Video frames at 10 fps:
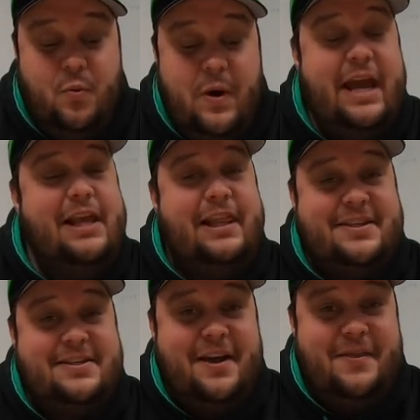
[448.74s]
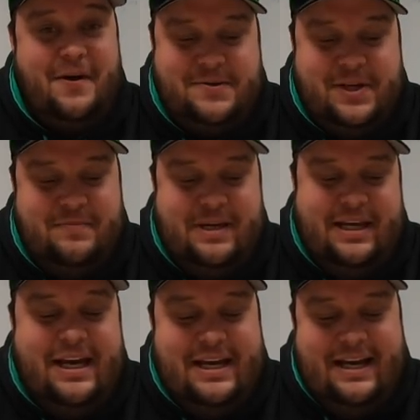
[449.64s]
way less than I thought it was going to
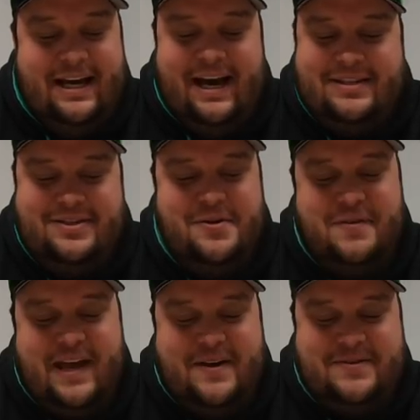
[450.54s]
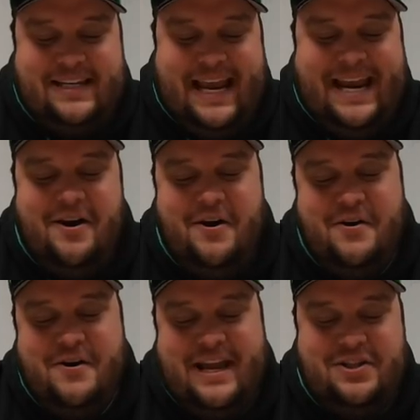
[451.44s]
be,
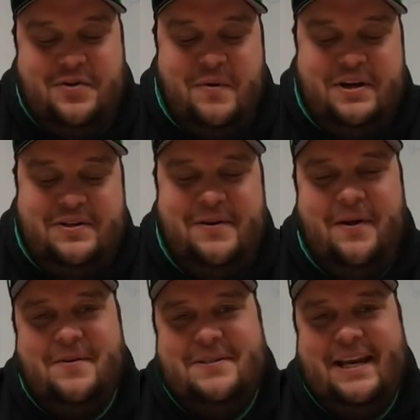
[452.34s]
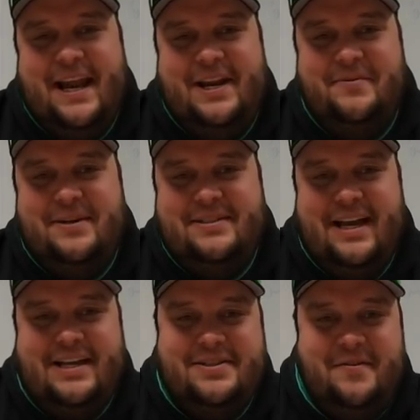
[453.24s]

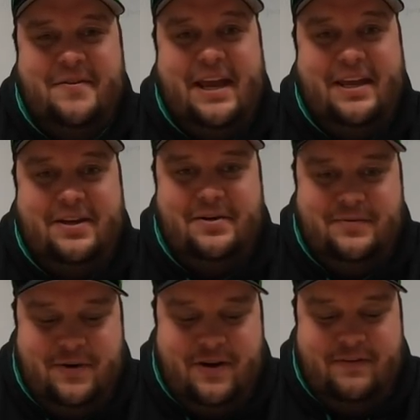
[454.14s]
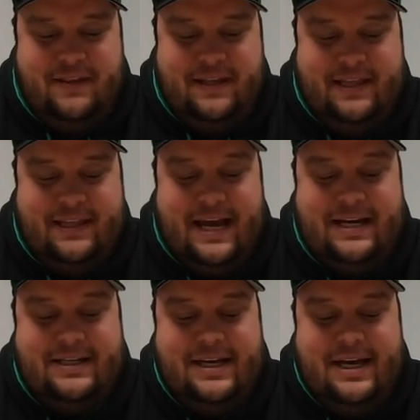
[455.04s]
$2,822.81. So thank you to everything like
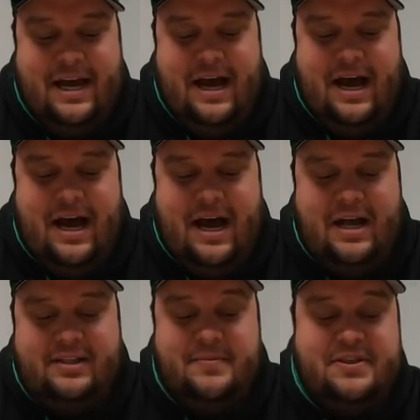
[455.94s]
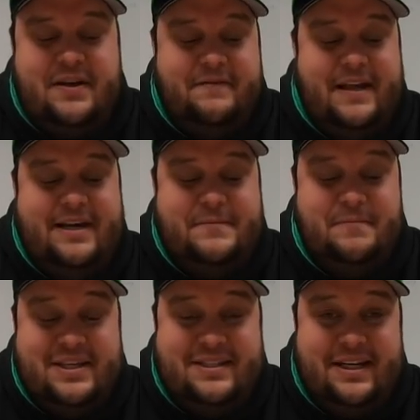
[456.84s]
that. Some stuff that is
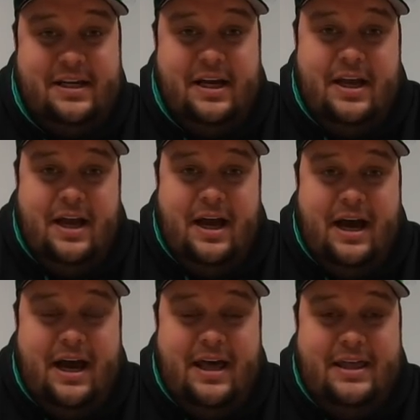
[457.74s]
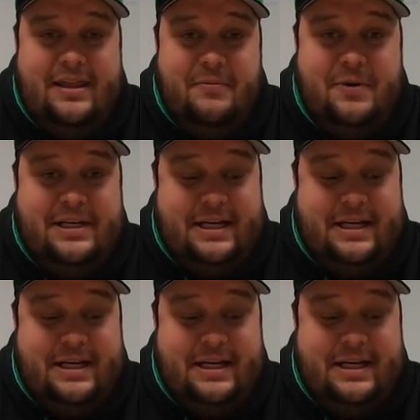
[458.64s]
missing. That there